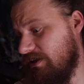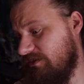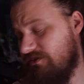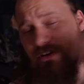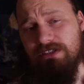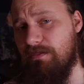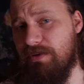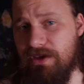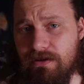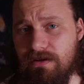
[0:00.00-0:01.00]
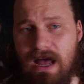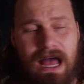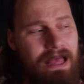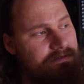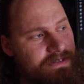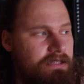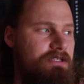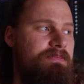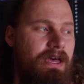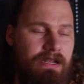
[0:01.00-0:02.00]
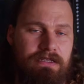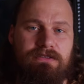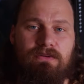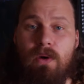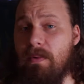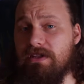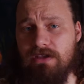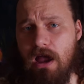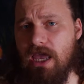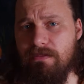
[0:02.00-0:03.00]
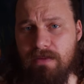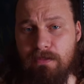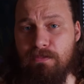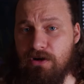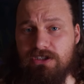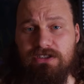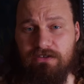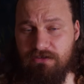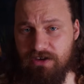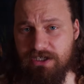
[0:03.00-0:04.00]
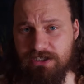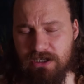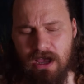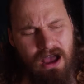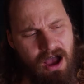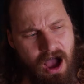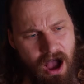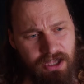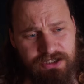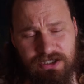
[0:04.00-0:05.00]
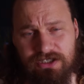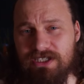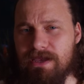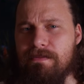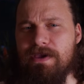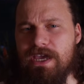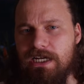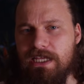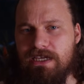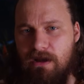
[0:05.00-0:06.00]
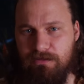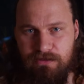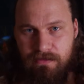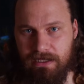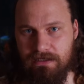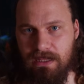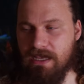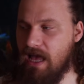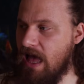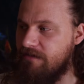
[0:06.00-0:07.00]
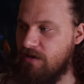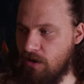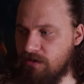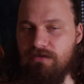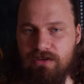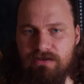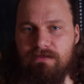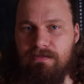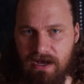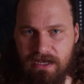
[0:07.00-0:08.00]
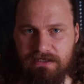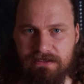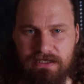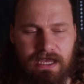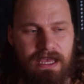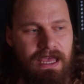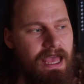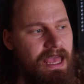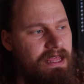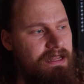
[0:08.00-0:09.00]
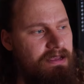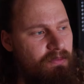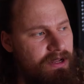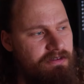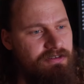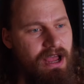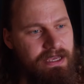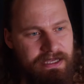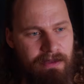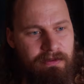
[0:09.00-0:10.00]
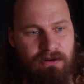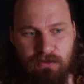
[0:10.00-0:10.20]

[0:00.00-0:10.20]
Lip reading: the first appeal, I've got to be honest. When we're talking about personal fish, Oscars immediately come to mind. Like I've owned a few in the past and whenever I came in the